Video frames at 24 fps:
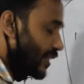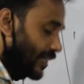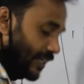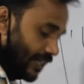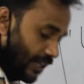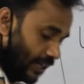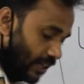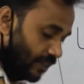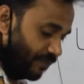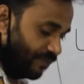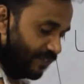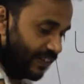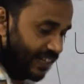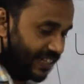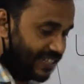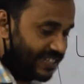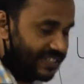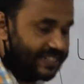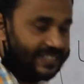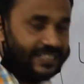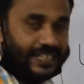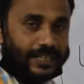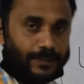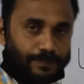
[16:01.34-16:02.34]

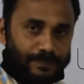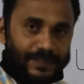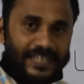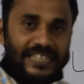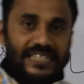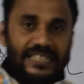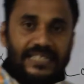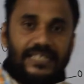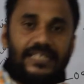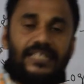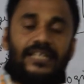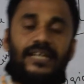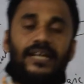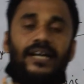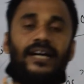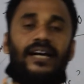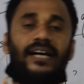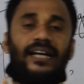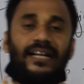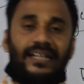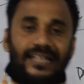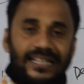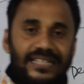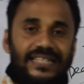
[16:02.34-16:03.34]
inference, that means
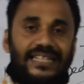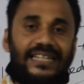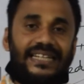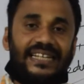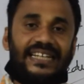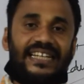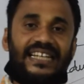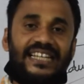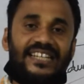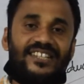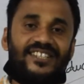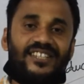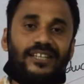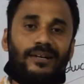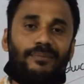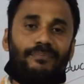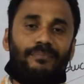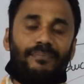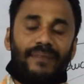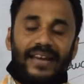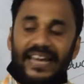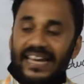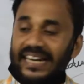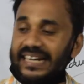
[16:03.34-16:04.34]
reasoning is the
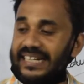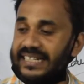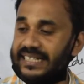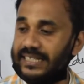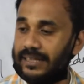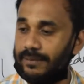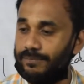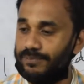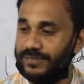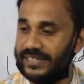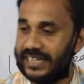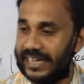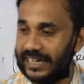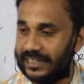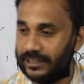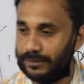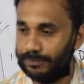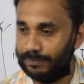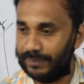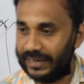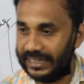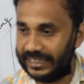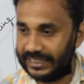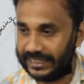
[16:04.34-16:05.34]
main
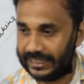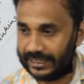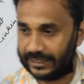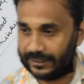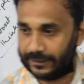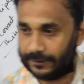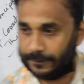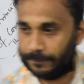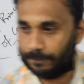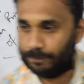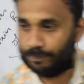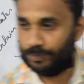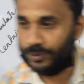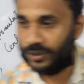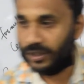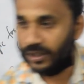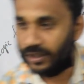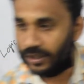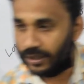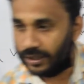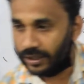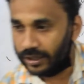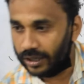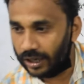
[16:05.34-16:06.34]
subject matter
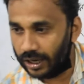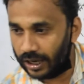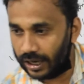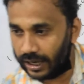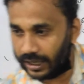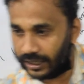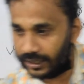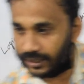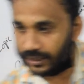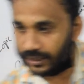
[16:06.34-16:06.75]
or